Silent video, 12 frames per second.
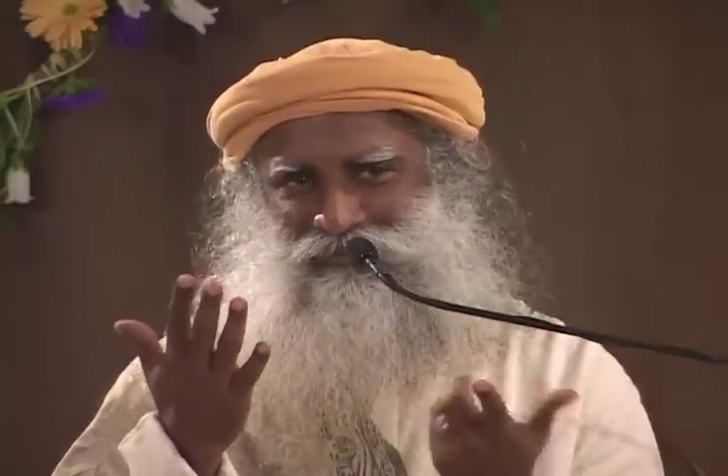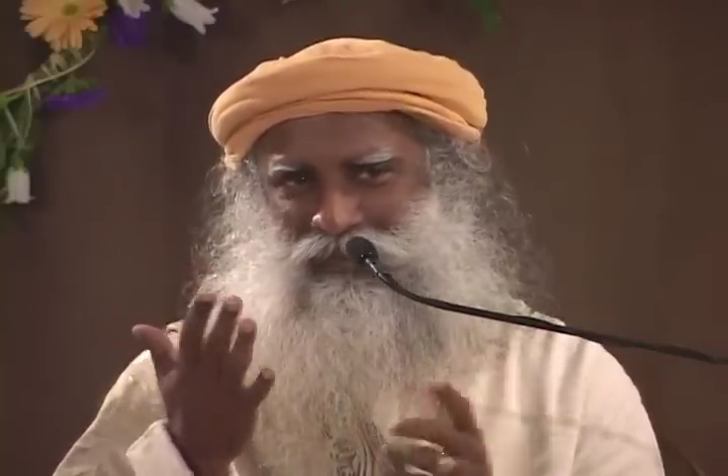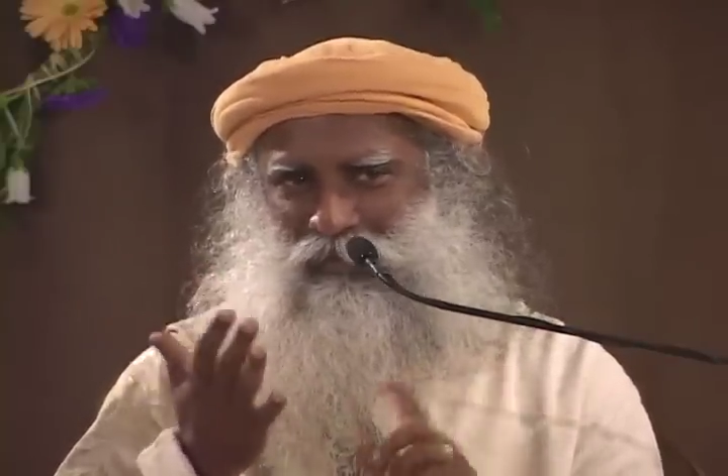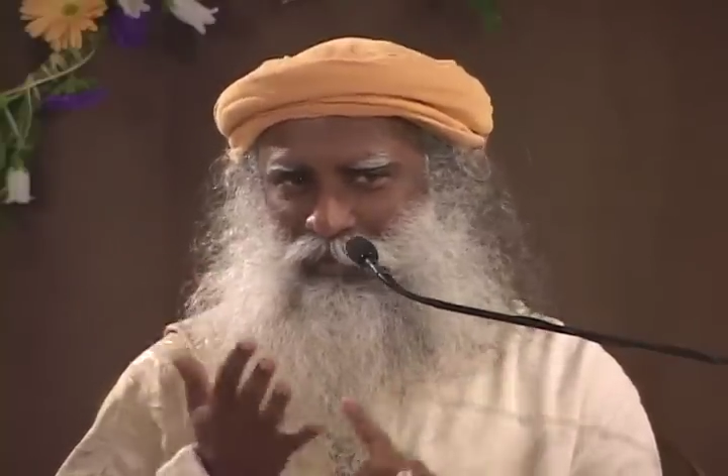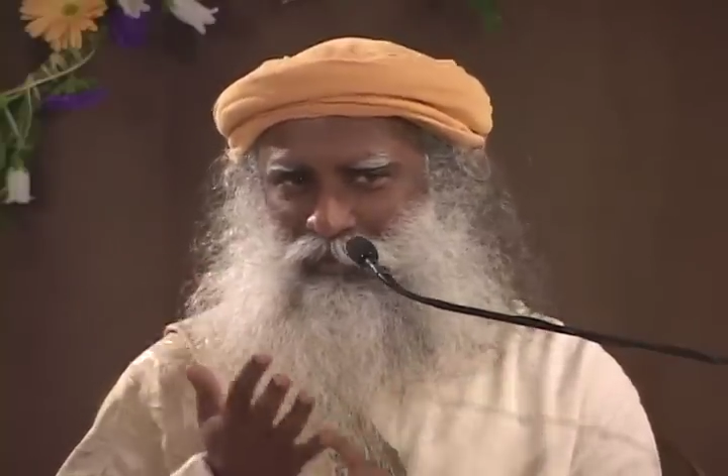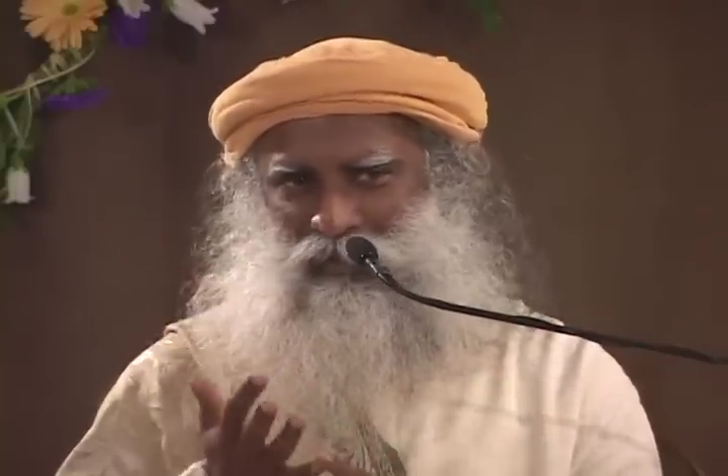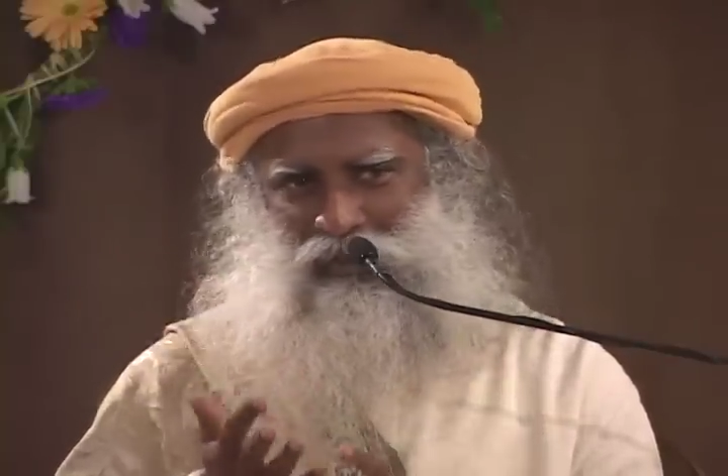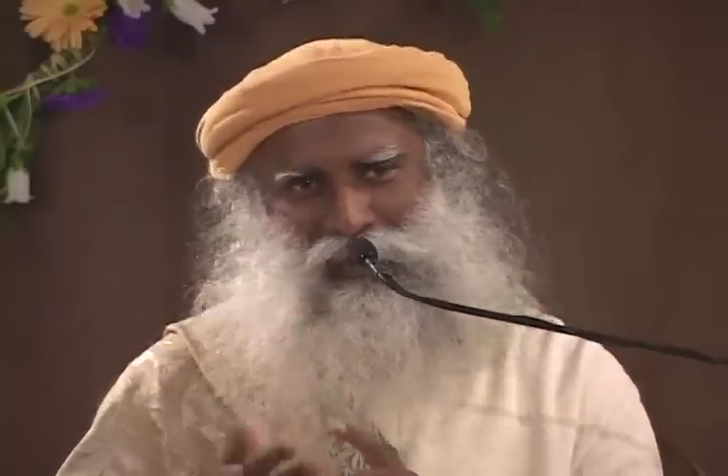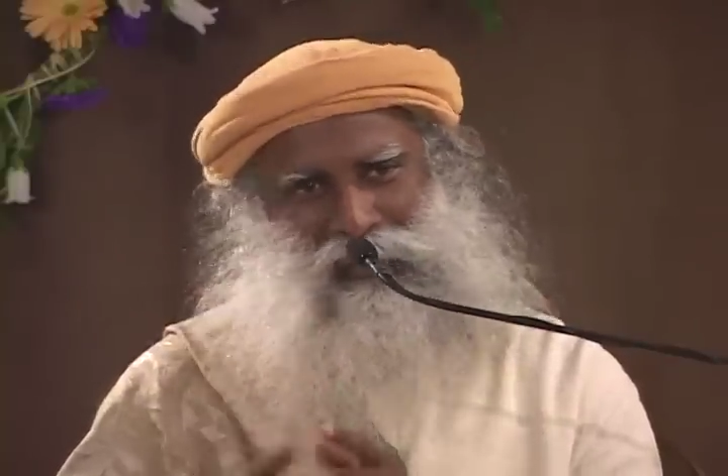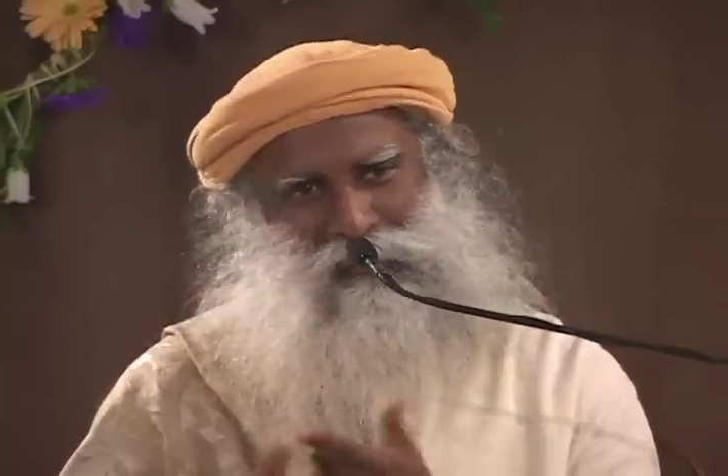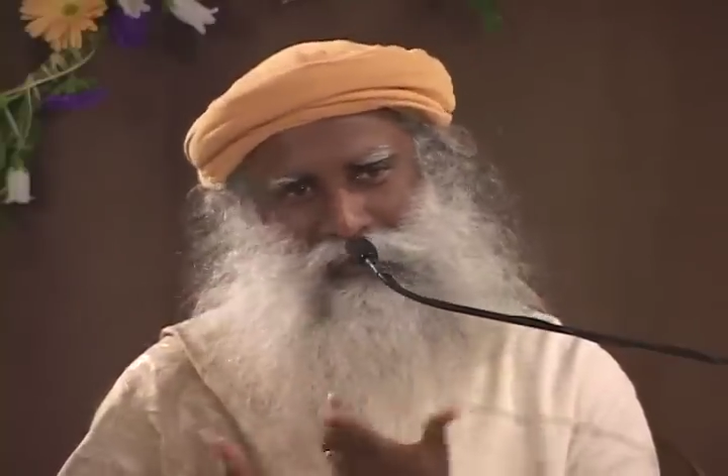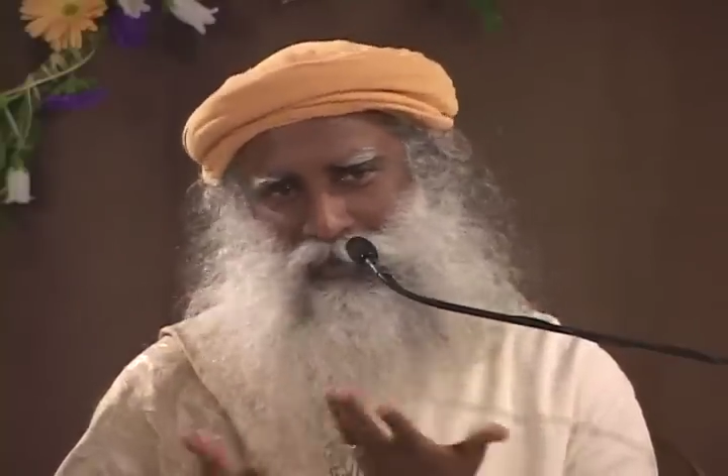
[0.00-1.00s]
Maybe you can
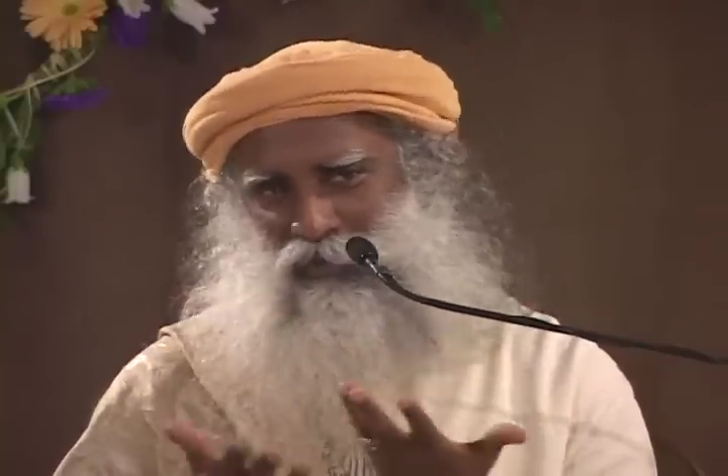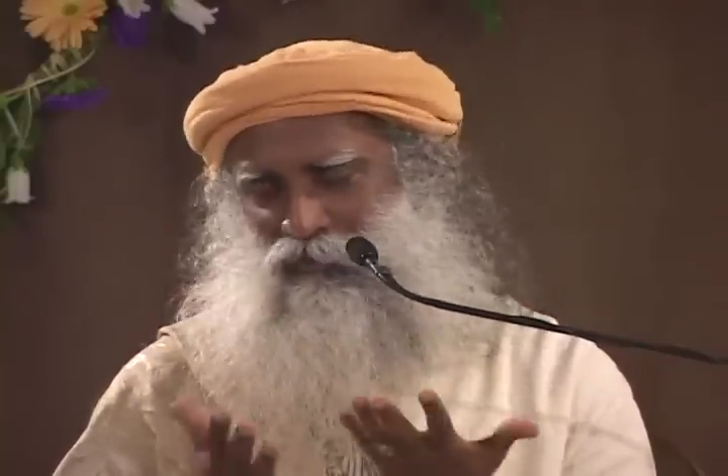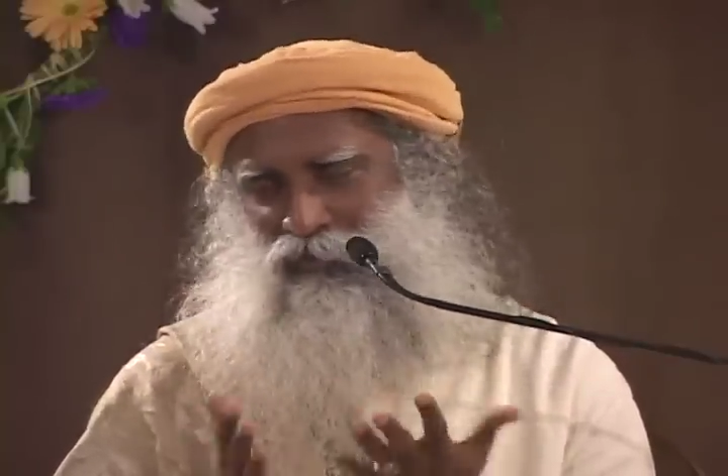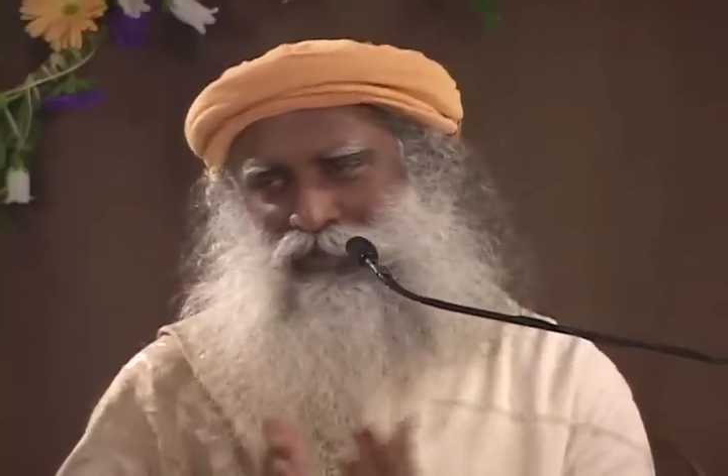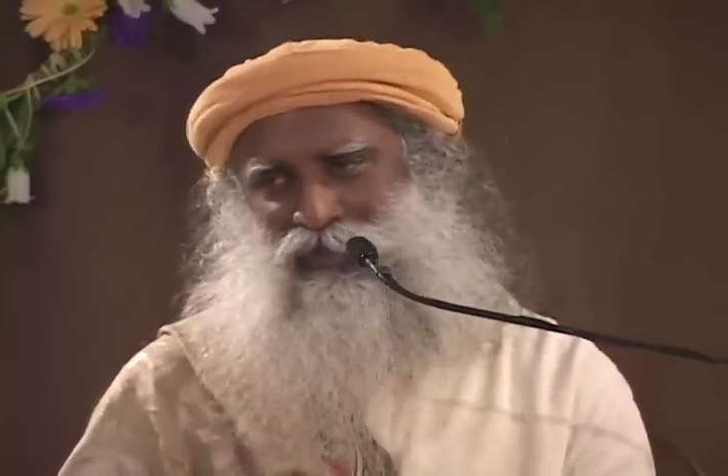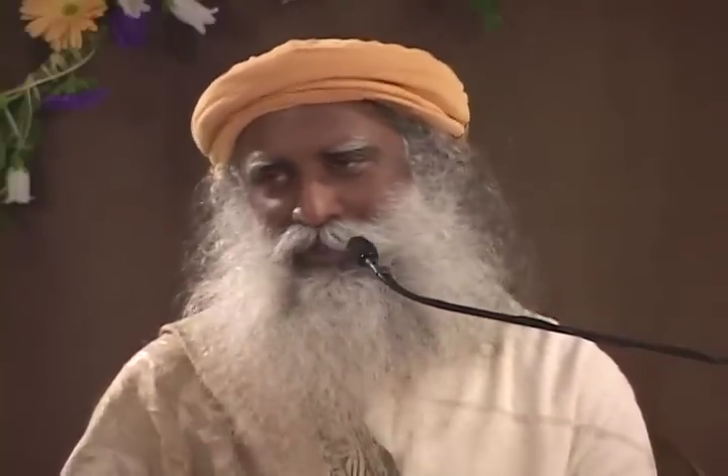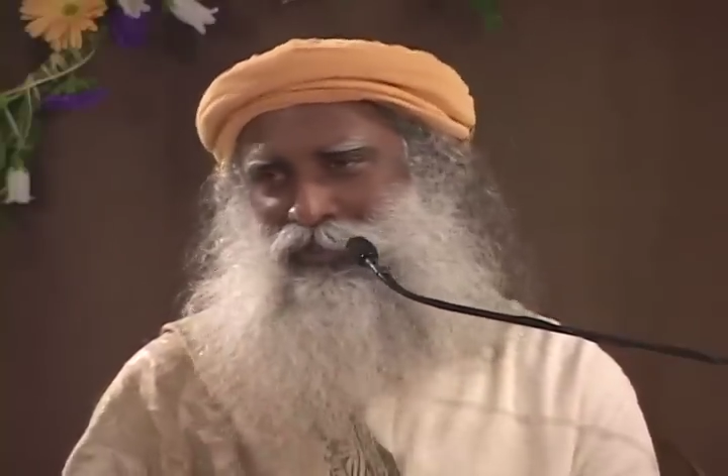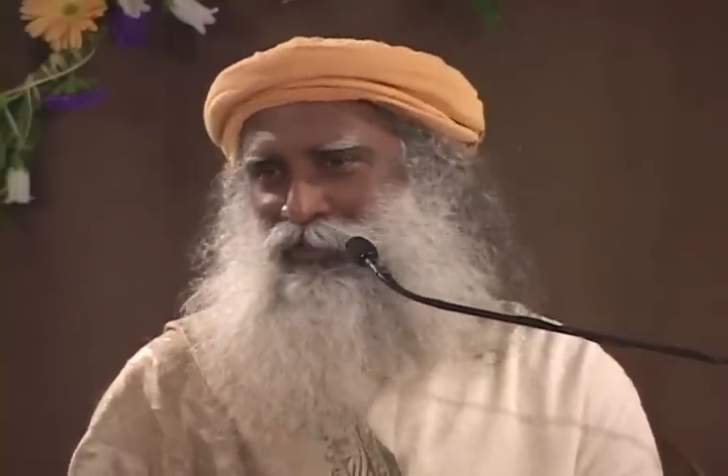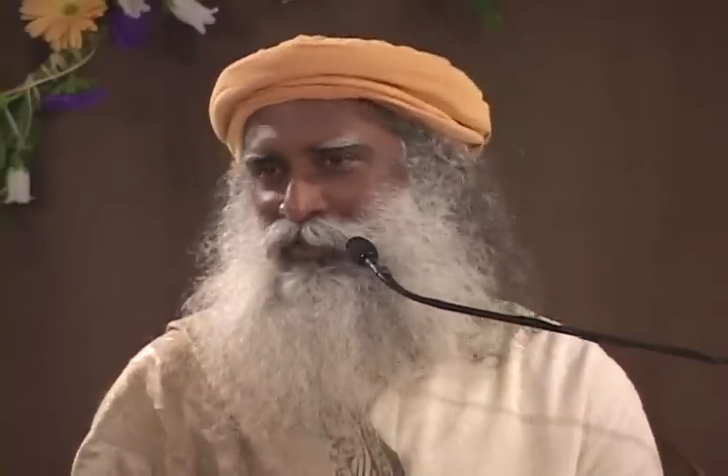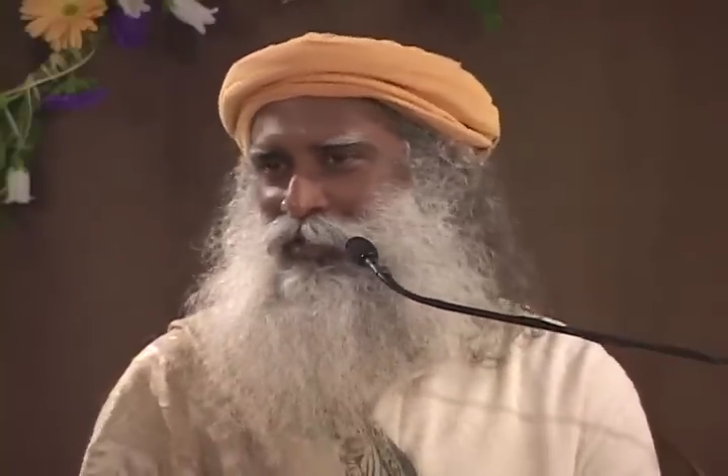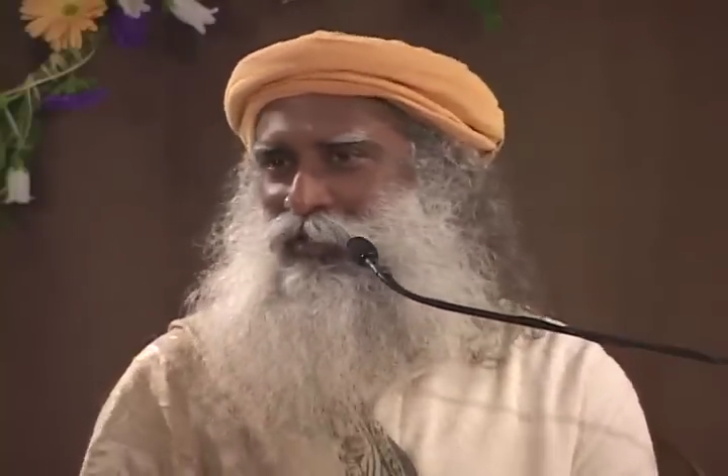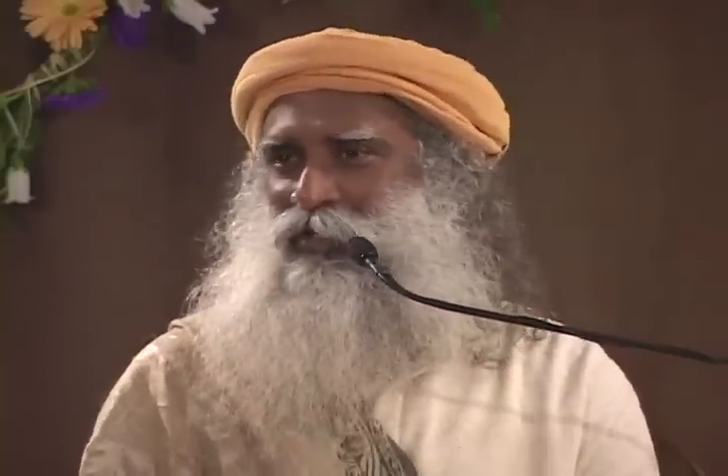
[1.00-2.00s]
count on your fingers.